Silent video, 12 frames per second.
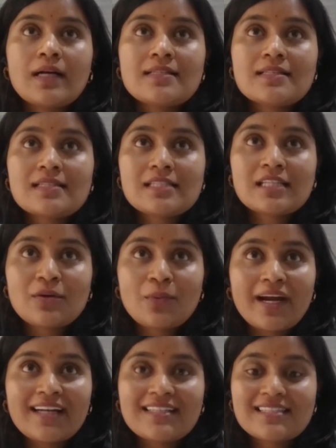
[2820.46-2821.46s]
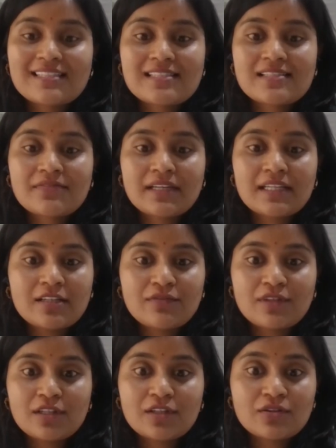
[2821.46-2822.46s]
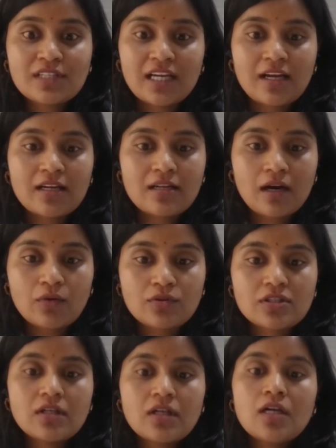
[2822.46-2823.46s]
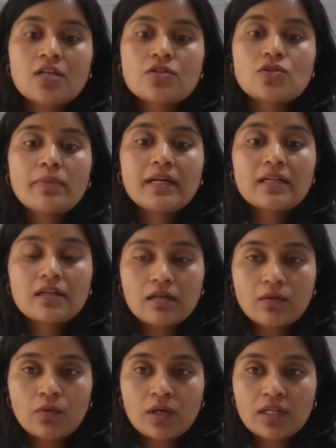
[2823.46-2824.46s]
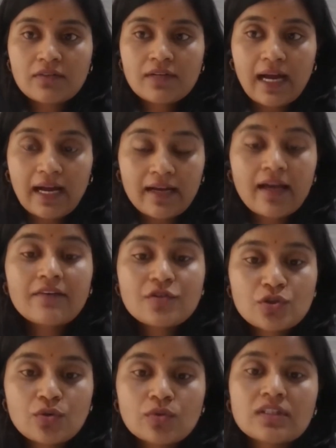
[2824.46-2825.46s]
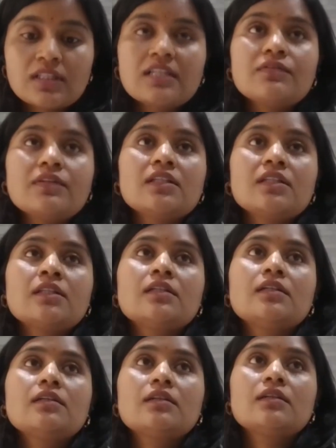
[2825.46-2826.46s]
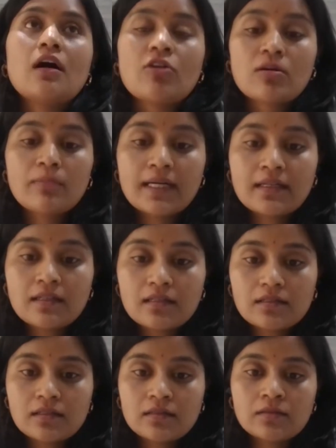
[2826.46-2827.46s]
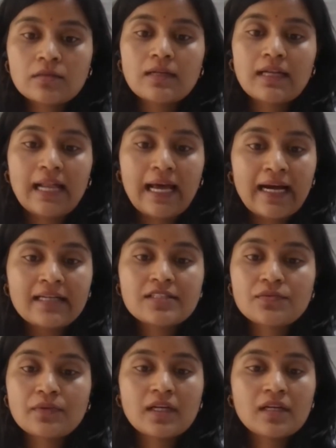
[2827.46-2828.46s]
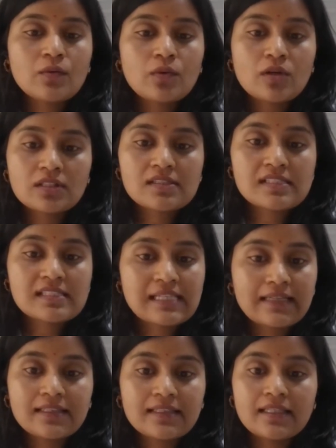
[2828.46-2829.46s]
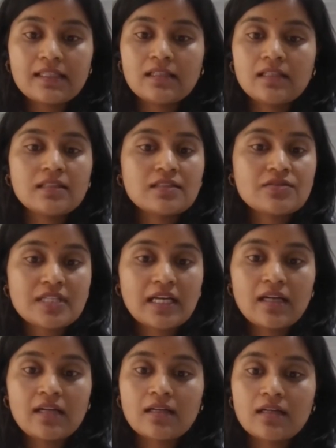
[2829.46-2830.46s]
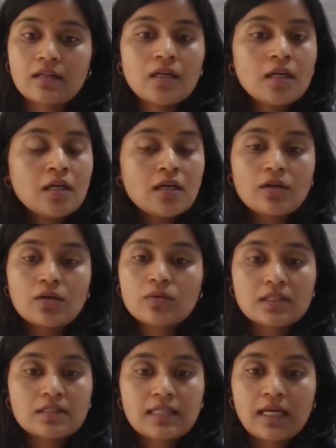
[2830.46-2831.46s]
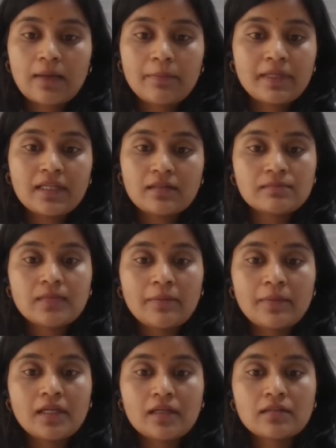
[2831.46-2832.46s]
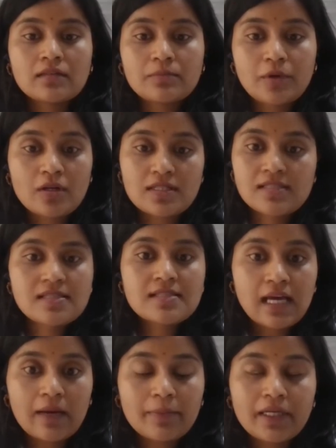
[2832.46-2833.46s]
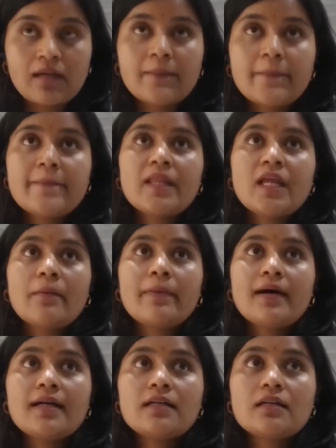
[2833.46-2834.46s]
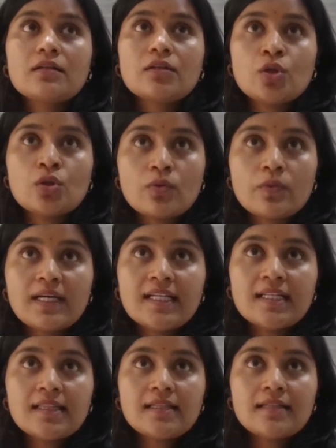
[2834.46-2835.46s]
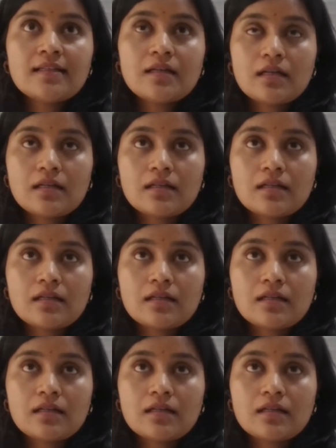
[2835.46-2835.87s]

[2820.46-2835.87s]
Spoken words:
once it invades, it's very difficult to take it out. So, but whatever I have shown, they were in the government, lands where the water is stagnating in the drain, and that's happening. I mean, like the process is happening, but nowhere in the